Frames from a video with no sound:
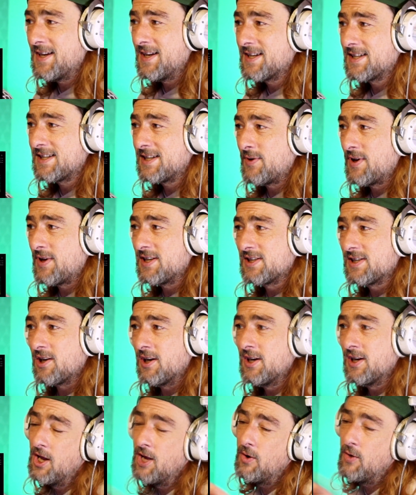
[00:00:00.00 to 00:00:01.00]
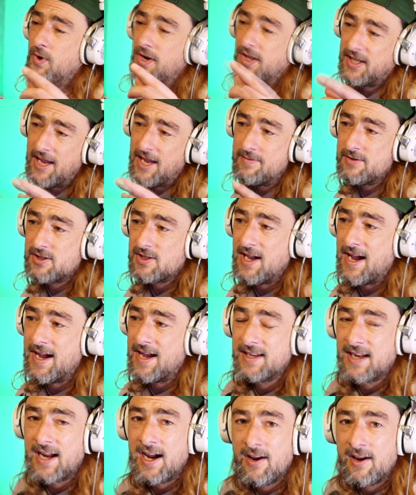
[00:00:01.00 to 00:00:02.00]
You can see where this is going. When it came to the
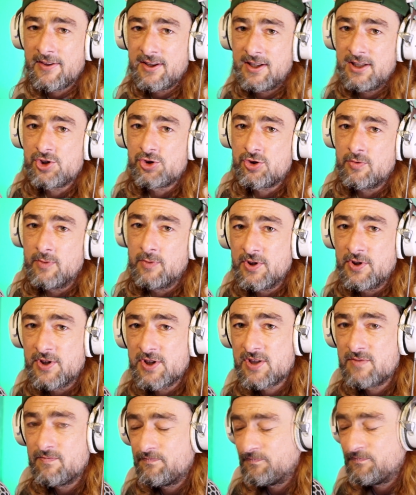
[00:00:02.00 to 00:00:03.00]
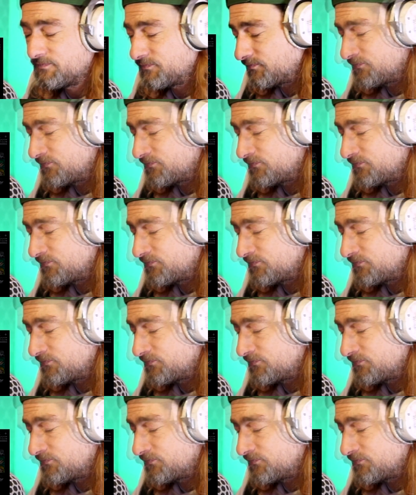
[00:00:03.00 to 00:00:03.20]
handing out of the instruments,